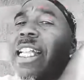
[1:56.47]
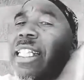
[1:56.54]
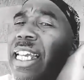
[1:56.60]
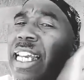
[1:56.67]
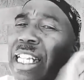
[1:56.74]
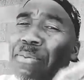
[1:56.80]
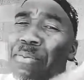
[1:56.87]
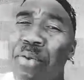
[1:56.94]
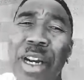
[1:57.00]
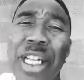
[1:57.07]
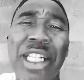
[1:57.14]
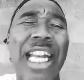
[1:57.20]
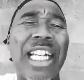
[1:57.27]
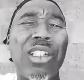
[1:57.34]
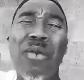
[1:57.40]
tennis
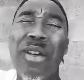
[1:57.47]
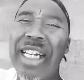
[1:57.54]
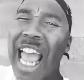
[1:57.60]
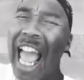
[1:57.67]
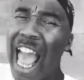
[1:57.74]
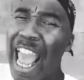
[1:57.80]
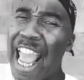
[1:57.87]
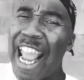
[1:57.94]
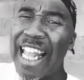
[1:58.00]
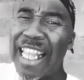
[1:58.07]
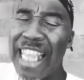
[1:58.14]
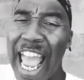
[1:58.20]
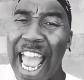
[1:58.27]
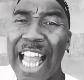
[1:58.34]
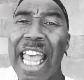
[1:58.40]
preacher. I just wanted to
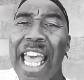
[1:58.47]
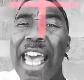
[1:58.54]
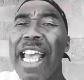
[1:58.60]
add that.